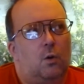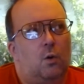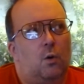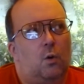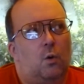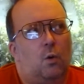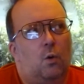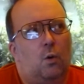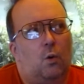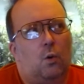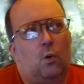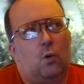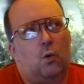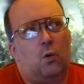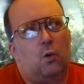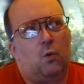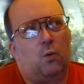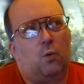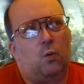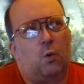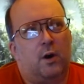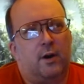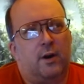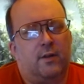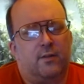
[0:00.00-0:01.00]
or
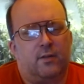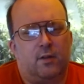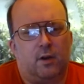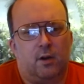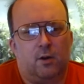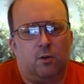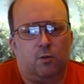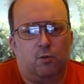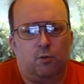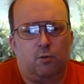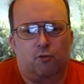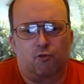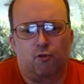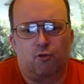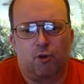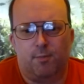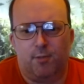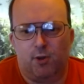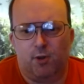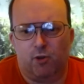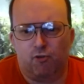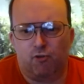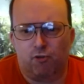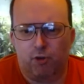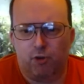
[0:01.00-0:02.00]
one of the little
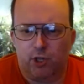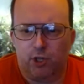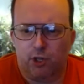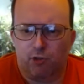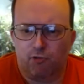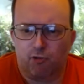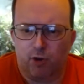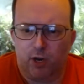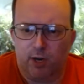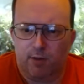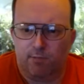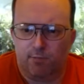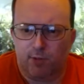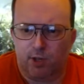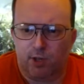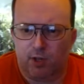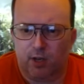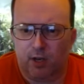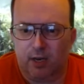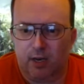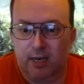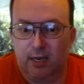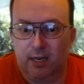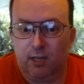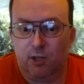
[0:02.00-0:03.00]
tributary streams that
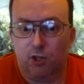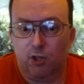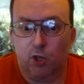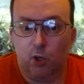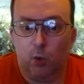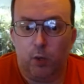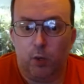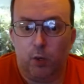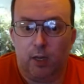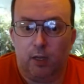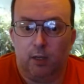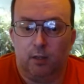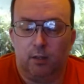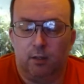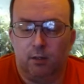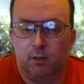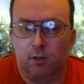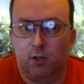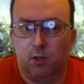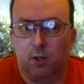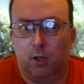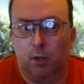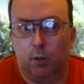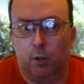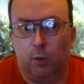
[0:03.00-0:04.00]
lead to it.
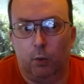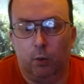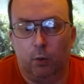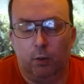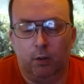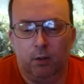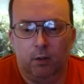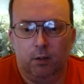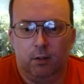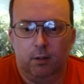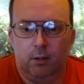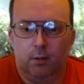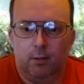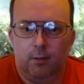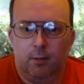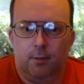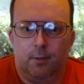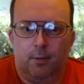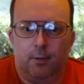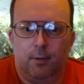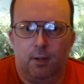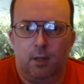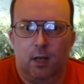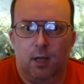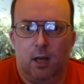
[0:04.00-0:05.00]
So
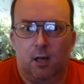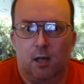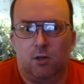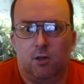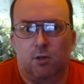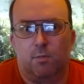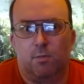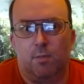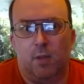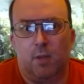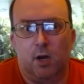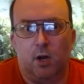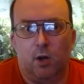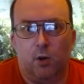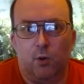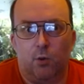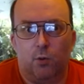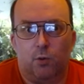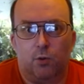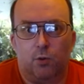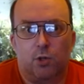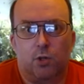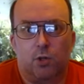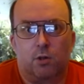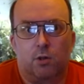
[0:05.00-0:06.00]
yes,
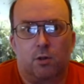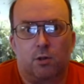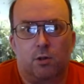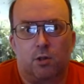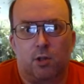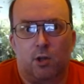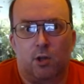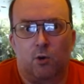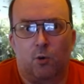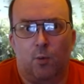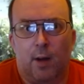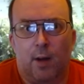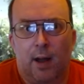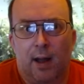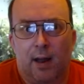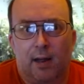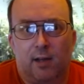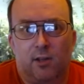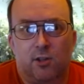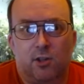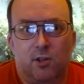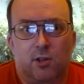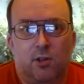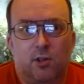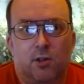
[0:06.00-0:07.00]
minnows,
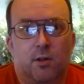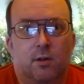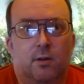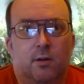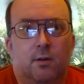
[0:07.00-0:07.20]
sticklebacks,